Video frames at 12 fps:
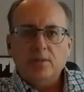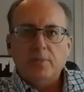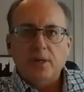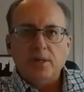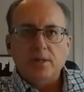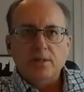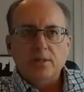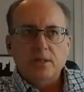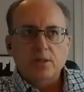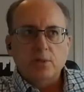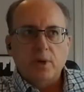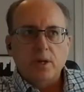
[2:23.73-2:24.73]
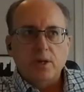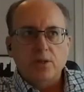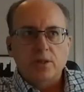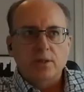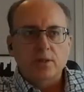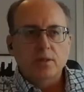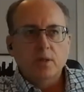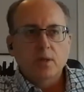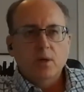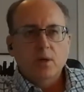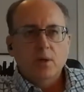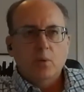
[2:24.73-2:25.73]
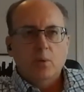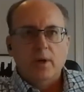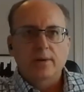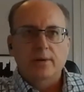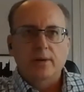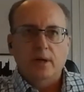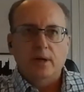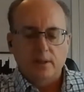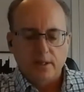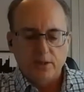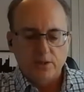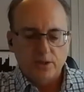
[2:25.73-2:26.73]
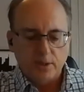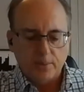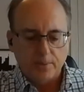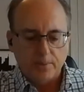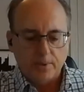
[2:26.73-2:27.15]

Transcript: been in situations with leadership